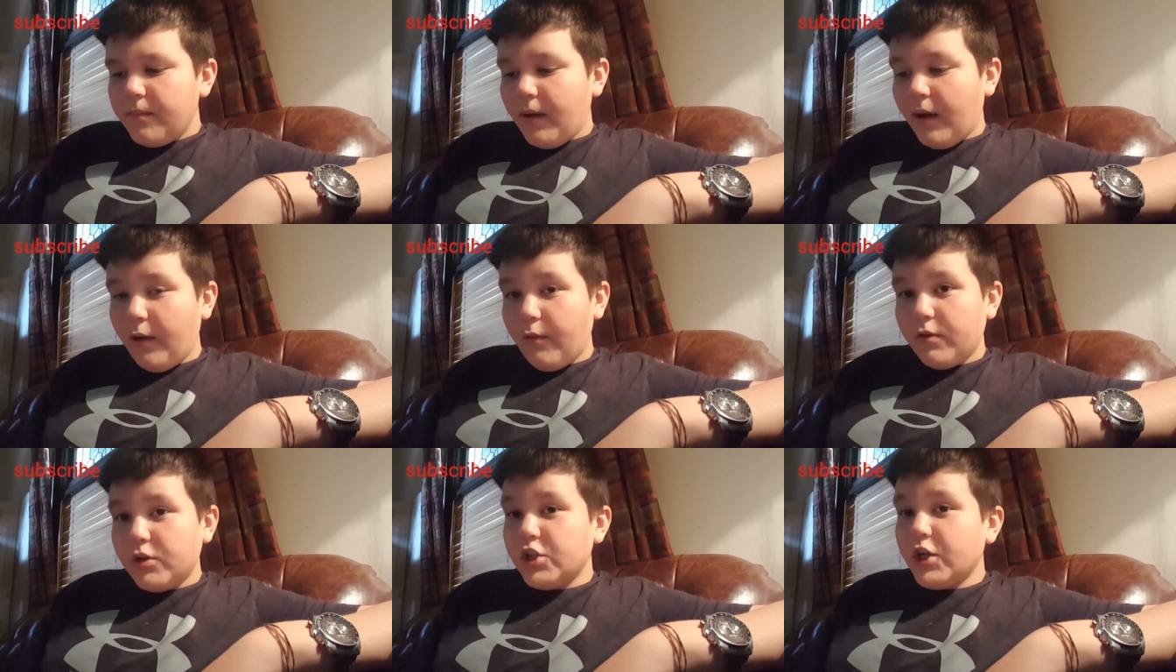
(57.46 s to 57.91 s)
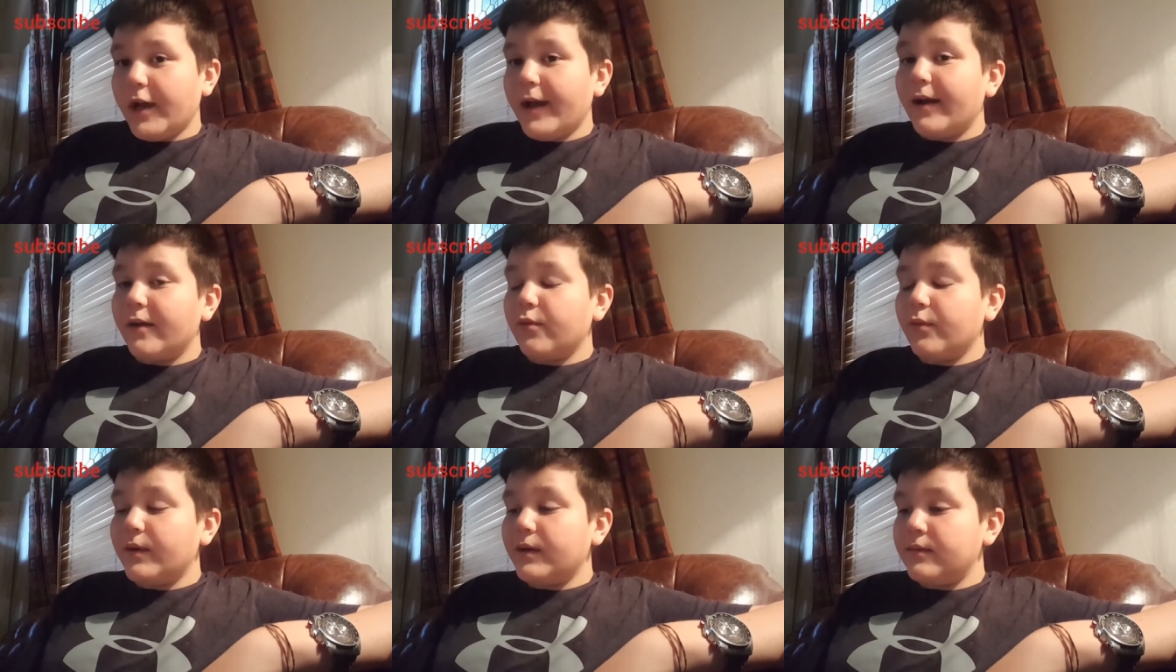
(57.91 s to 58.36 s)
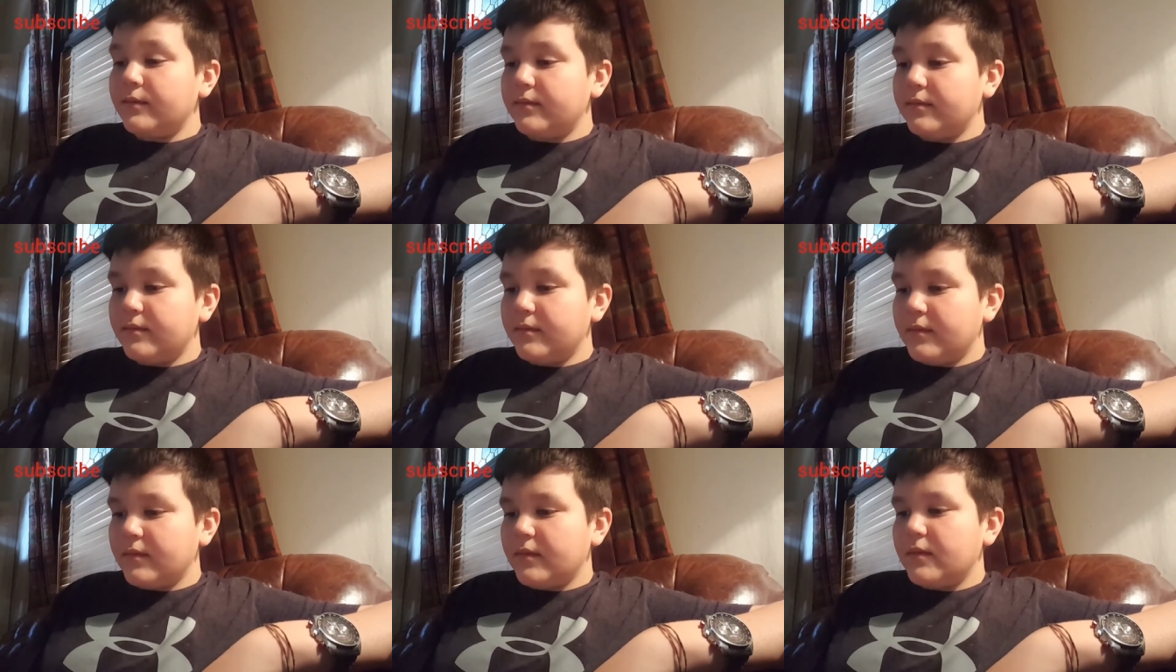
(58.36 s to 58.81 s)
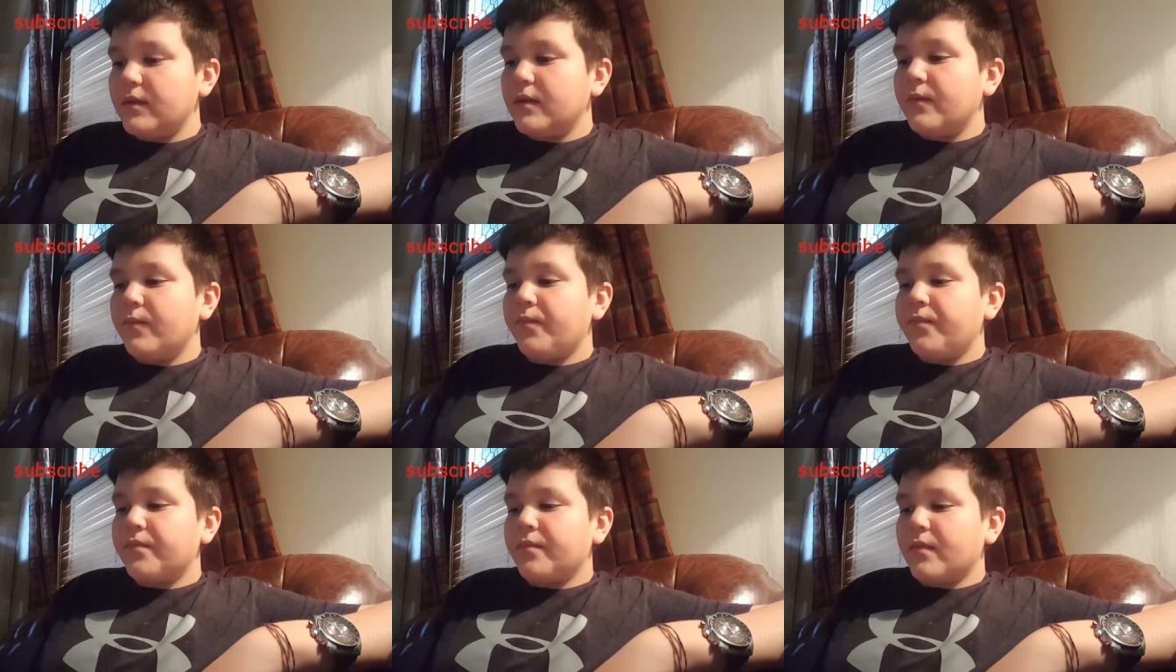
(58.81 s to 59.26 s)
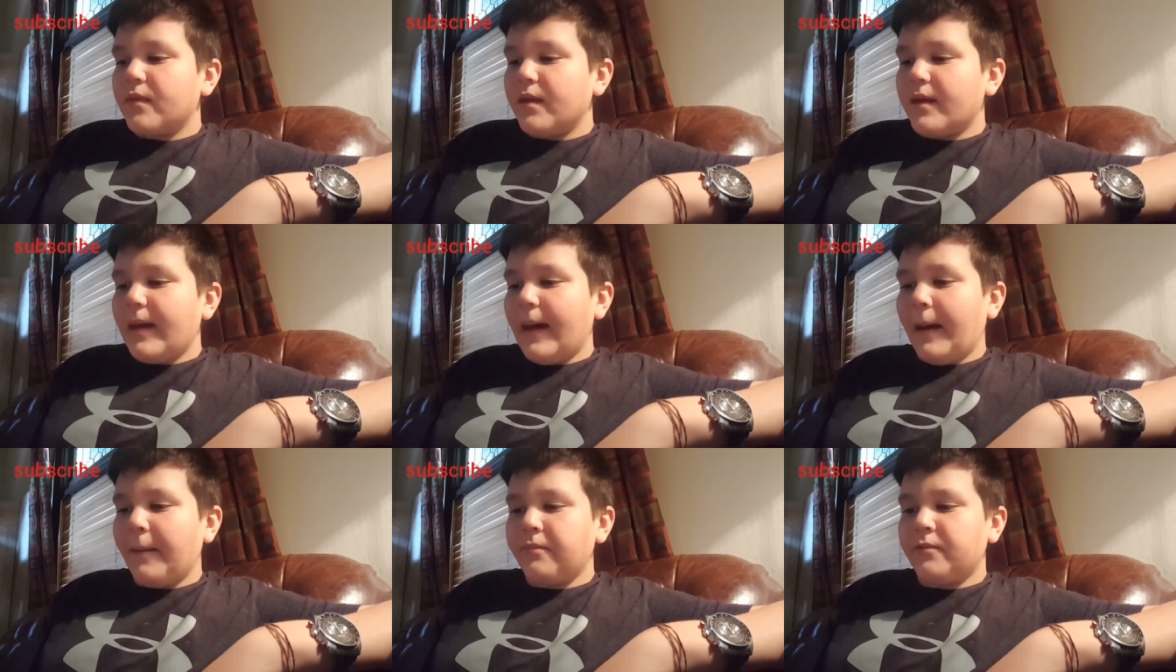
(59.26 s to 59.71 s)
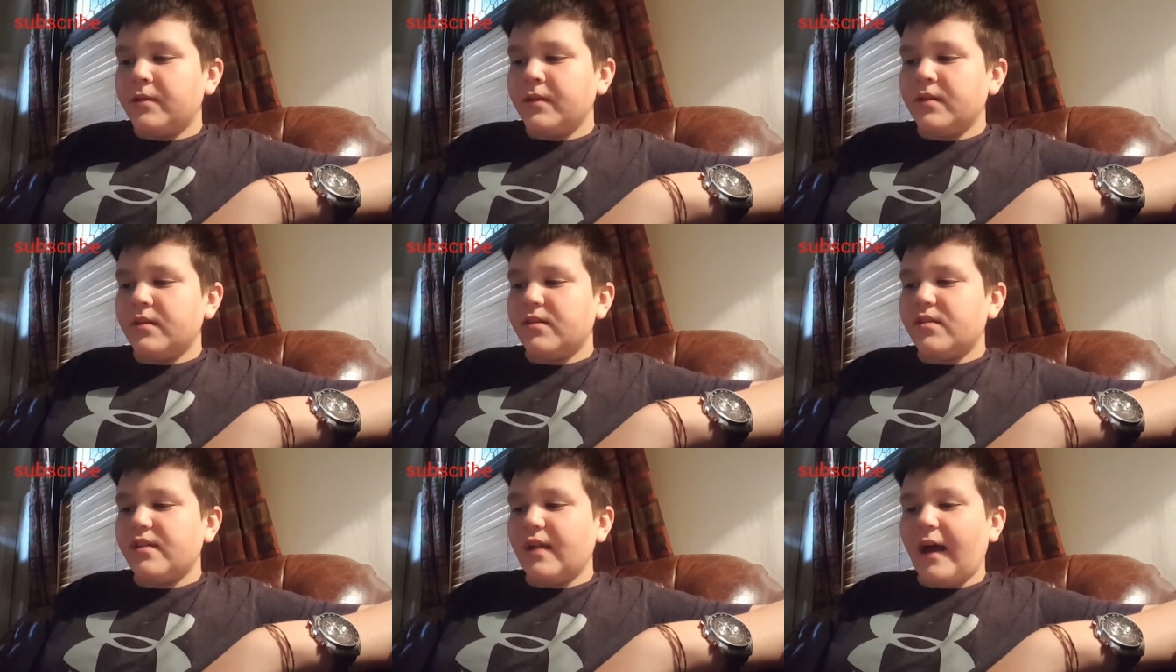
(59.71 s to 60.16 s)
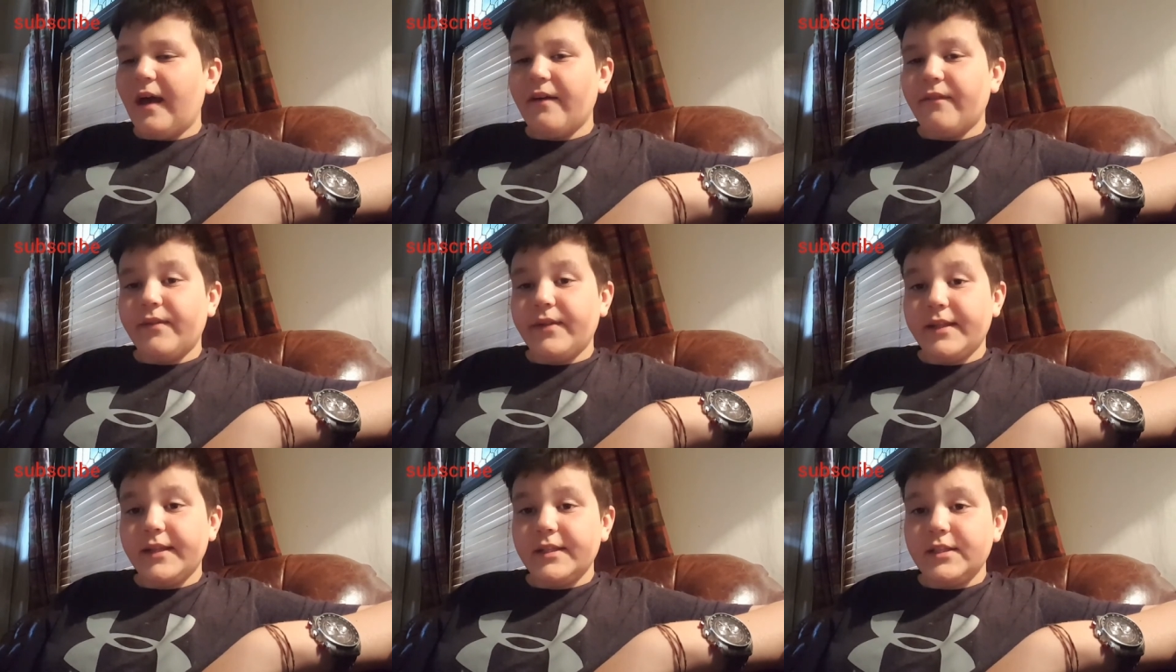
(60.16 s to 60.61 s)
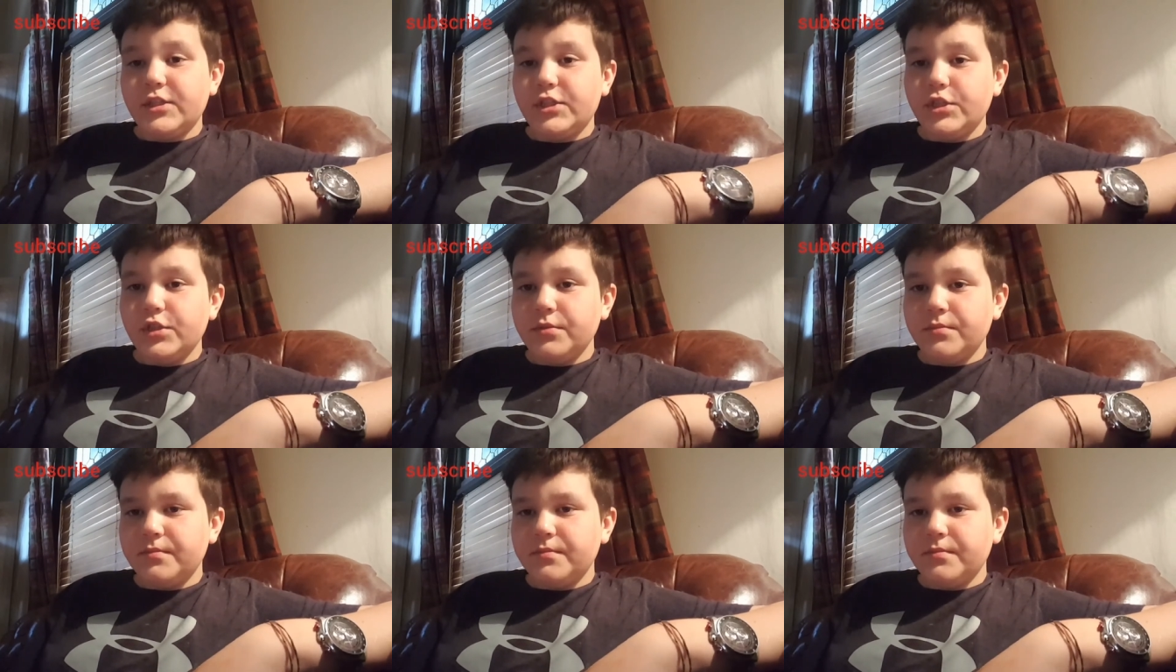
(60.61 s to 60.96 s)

But I wish I had one. Captain Savage